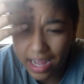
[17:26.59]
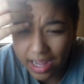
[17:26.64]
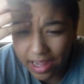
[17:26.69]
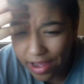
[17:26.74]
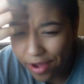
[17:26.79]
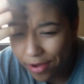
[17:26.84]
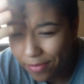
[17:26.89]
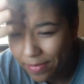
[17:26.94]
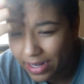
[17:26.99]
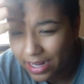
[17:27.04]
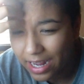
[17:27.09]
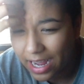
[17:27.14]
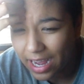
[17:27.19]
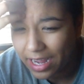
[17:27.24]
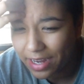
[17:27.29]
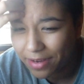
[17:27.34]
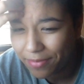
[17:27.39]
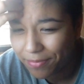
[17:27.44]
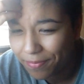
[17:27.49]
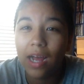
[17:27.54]
Oh my
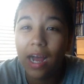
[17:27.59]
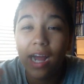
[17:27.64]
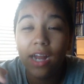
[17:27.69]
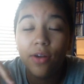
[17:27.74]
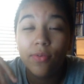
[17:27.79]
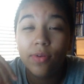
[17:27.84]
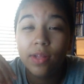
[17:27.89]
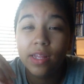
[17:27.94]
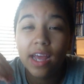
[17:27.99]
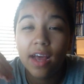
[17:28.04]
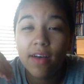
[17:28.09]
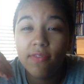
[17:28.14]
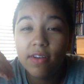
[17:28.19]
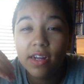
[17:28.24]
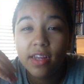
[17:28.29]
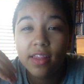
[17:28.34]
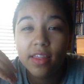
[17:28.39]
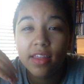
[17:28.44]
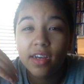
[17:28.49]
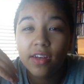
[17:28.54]
god. I don't really have
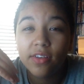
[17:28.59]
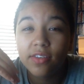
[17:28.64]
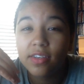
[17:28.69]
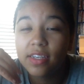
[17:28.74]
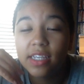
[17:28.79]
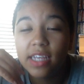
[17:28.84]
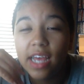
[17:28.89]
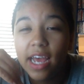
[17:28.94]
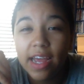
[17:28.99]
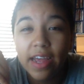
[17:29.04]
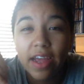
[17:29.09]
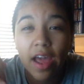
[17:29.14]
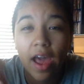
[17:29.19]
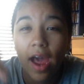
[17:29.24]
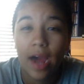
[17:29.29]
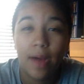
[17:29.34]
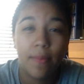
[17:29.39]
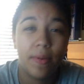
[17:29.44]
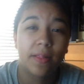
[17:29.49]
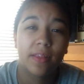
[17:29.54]
anything else to say
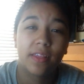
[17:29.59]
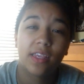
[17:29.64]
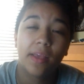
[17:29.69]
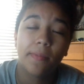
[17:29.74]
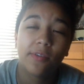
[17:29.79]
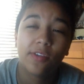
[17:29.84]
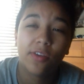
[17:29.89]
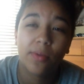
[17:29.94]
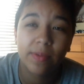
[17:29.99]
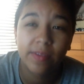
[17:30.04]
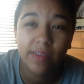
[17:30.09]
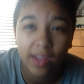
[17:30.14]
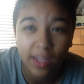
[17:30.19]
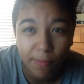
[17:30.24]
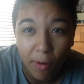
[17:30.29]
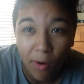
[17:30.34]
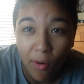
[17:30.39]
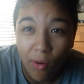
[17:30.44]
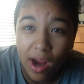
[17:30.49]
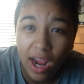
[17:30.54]
about this episode besides
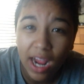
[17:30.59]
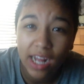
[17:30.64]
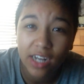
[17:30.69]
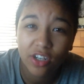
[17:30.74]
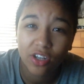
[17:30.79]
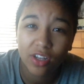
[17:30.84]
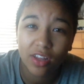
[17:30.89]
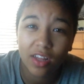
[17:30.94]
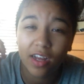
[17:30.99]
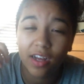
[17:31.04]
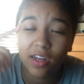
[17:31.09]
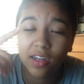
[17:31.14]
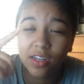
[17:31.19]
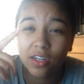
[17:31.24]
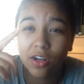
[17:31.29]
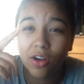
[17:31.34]
poor Angela.